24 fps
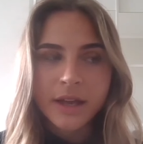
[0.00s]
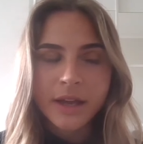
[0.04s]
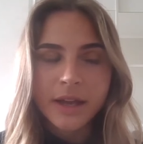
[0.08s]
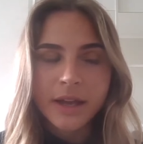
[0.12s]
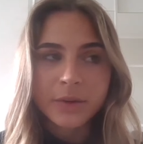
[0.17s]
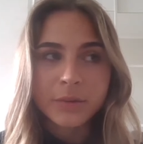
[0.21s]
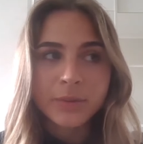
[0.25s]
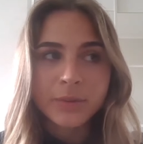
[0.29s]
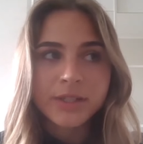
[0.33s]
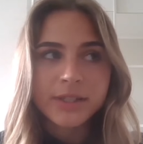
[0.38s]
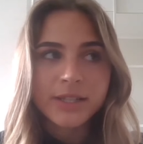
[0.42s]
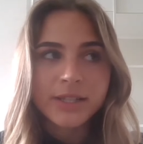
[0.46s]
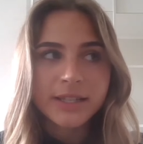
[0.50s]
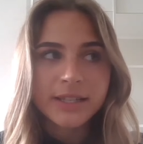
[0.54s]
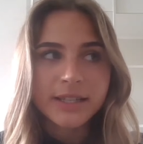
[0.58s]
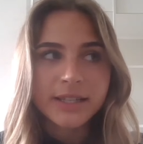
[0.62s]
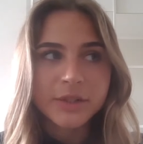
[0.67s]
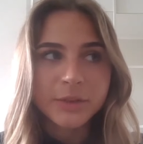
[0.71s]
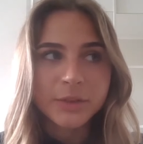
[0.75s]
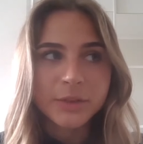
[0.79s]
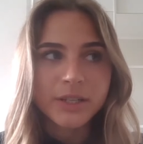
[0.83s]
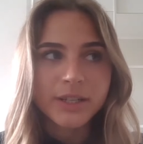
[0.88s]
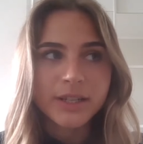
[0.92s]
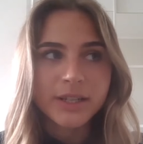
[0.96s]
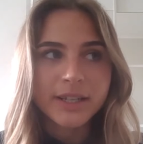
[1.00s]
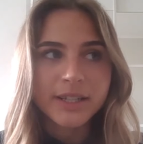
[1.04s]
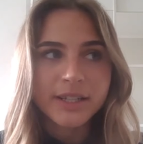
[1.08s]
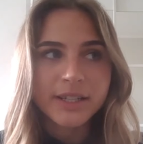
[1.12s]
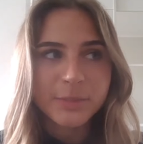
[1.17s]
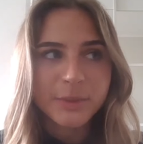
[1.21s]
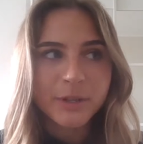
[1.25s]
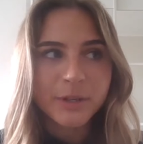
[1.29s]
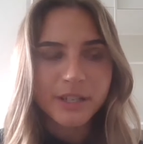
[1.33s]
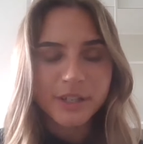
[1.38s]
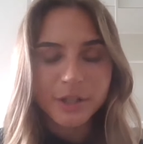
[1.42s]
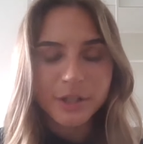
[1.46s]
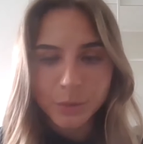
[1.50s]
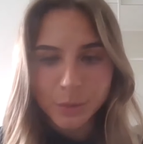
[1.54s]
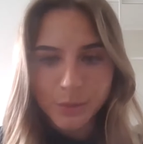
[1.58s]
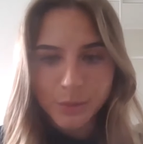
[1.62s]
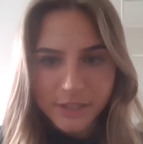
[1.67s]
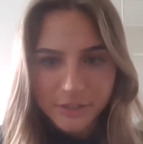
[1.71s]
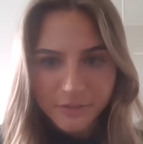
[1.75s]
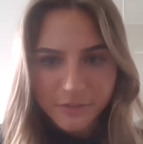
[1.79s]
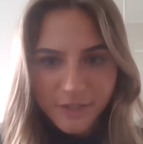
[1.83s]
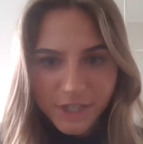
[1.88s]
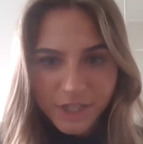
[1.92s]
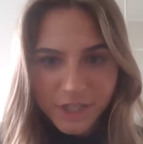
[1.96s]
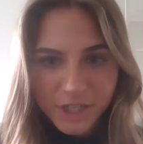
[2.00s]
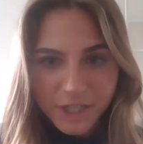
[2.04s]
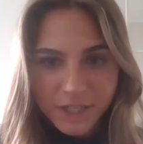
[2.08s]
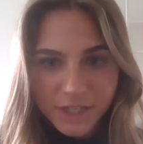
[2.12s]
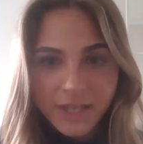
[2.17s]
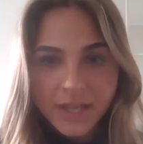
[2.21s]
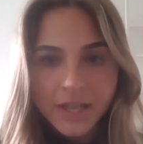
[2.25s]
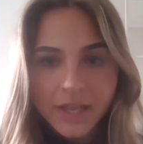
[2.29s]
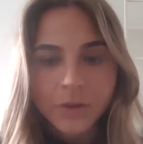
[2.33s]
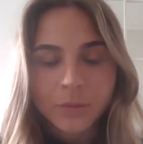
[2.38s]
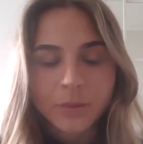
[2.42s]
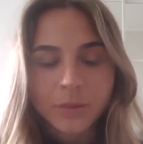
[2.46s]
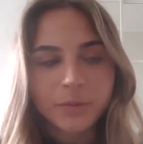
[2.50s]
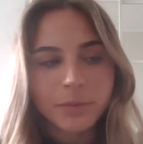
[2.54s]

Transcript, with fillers: I, I, would say that Sweden is pretty good with innovation.